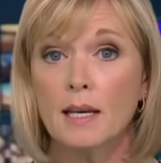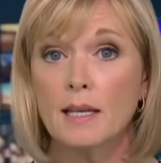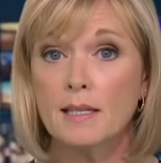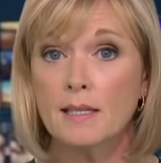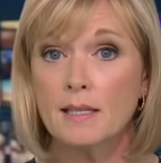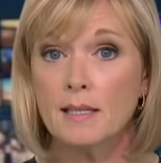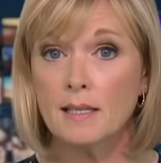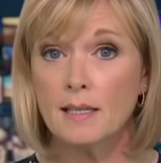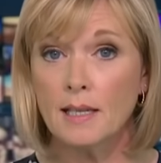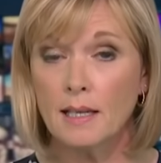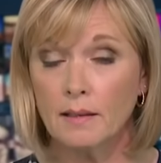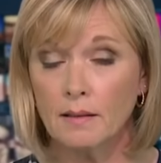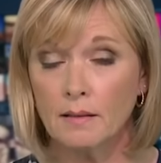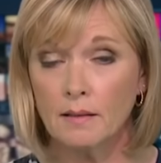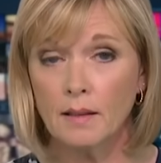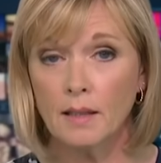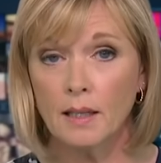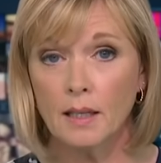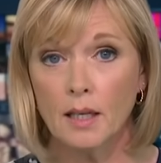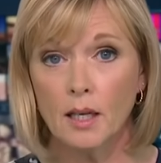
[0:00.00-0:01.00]
is
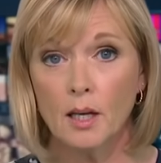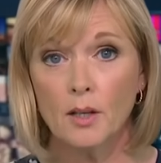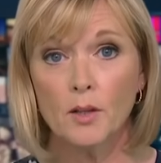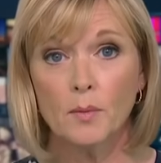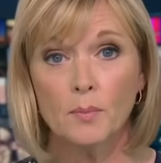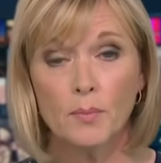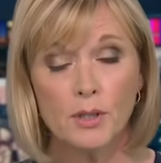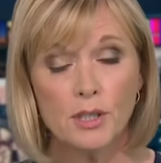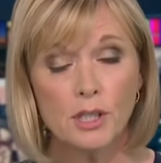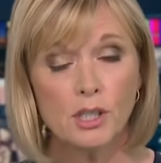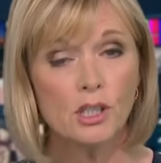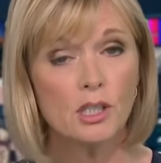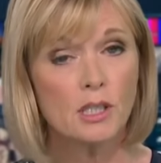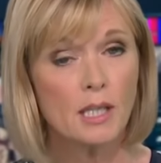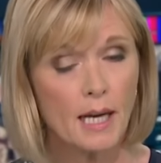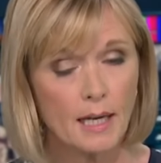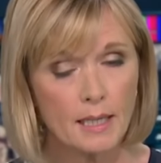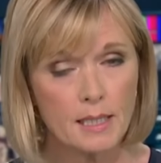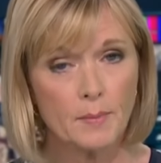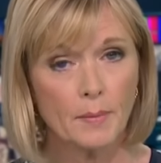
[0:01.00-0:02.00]
still the British
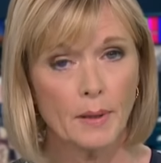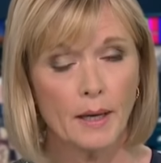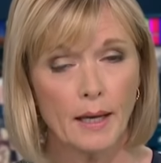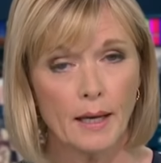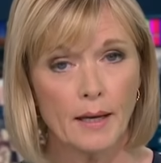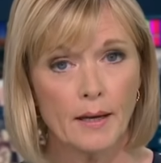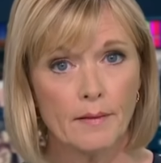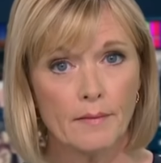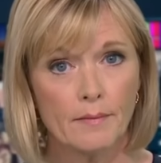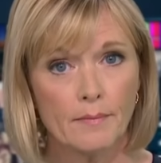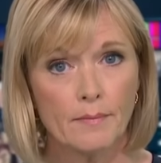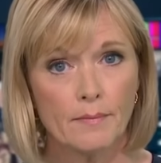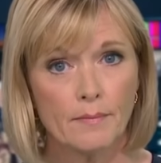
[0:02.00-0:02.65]
taxpayer.